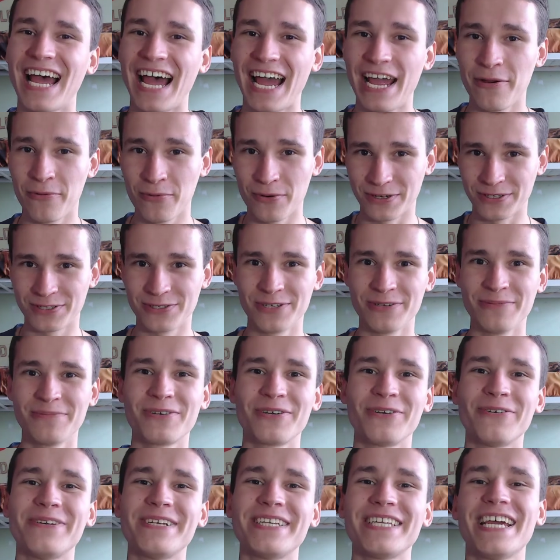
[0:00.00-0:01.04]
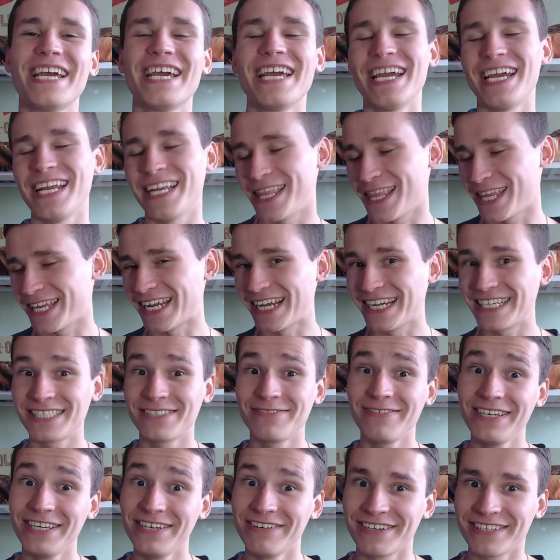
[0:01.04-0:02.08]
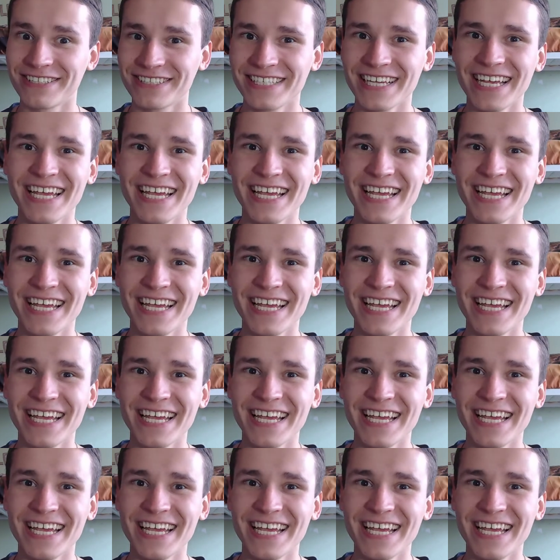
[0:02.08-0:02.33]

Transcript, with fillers: I want to improve it in the next videos.